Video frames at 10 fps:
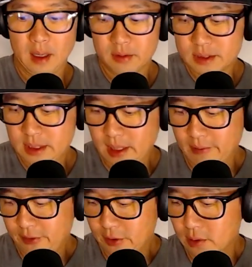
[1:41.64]
I will say,
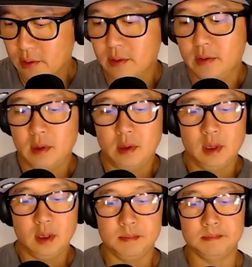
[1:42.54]
I feel,
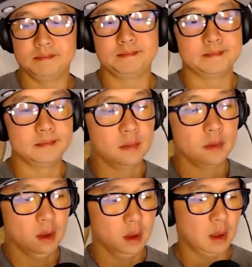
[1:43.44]
um,
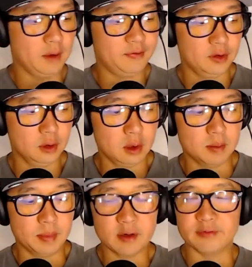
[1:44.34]
I feel little
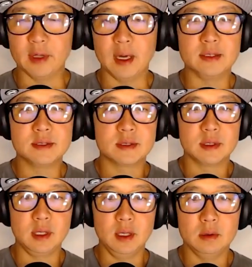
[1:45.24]
butterflies,
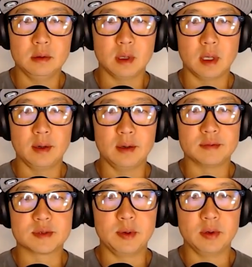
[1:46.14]
you know, I,
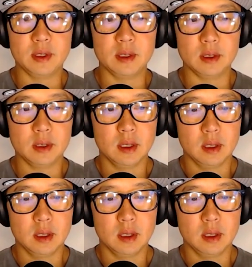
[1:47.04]
have spoken